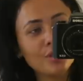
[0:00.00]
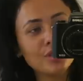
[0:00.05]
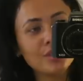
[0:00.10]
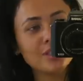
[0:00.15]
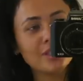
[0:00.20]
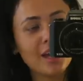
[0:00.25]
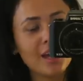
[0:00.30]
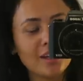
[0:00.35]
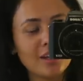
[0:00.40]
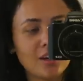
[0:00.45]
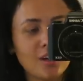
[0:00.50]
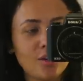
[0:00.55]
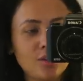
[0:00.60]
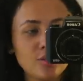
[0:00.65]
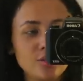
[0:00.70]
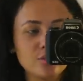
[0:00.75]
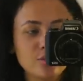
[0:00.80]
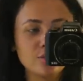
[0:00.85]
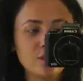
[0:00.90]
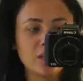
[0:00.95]
We just had our
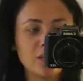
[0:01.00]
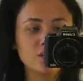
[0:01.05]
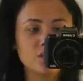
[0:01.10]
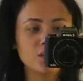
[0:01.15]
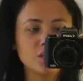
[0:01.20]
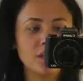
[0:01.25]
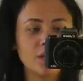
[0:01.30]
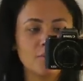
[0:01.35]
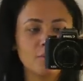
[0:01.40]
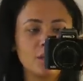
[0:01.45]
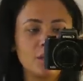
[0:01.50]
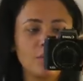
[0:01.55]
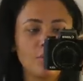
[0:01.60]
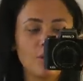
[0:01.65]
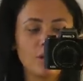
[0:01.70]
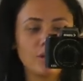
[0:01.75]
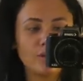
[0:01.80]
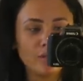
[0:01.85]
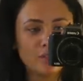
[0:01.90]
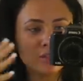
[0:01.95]
consultation and we
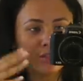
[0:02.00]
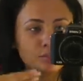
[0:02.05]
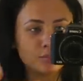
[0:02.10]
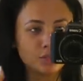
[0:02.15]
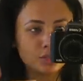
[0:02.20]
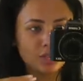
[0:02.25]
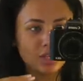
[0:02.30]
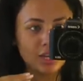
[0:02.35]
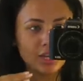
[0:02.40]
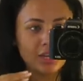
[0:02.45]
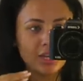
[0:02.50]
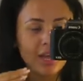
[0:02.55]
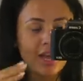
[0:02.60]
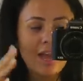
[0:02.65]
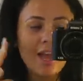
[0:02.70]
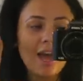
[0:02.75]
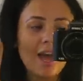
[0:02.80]
went on this machine